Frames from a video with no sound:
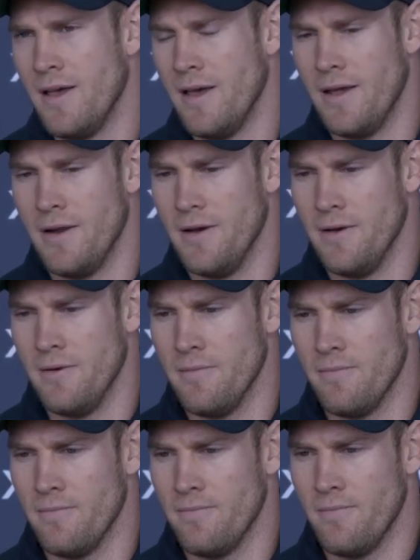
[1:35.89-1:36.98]
And um,
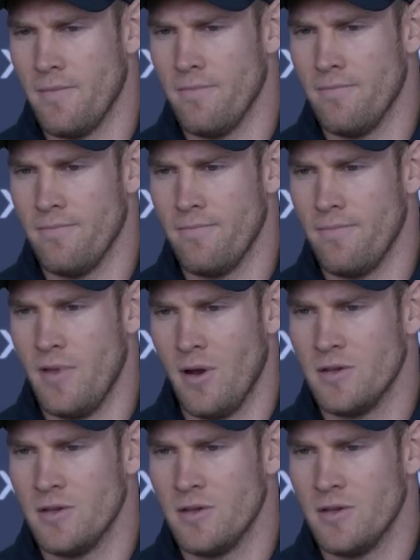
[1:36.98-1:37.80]
you know,